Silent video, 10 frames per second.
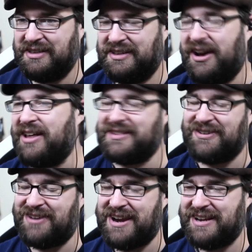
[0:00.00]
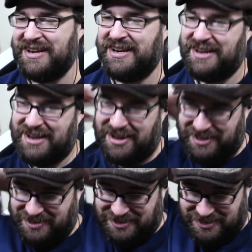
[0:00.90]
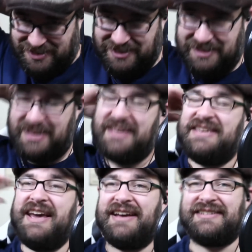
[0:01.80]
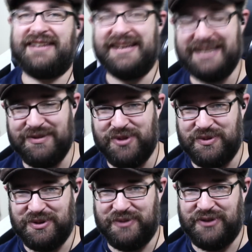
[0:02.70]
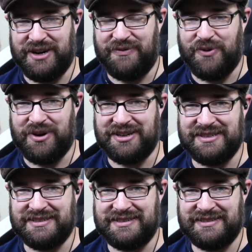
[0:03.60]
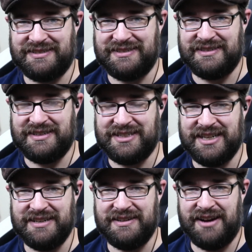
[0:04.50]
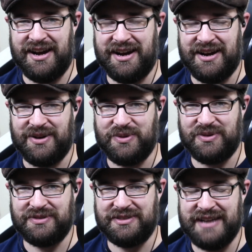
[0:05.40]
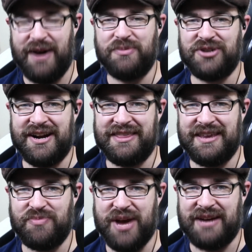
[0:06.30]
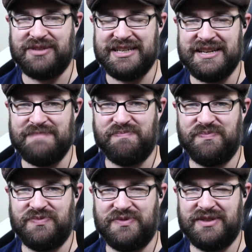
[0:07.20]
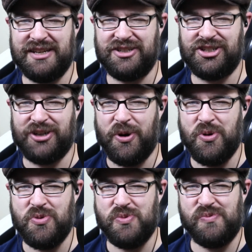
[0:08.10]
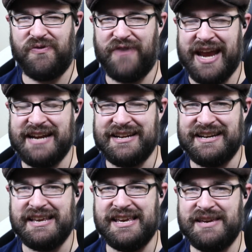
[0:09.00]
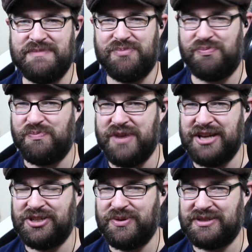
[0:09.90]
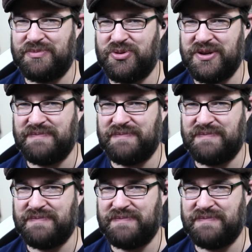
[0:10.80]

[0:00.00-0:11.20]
Oh, that's all right. Yes, he did win with the figure 4, because now I'm trying to think back. Did Sho feign a knee issue at some point?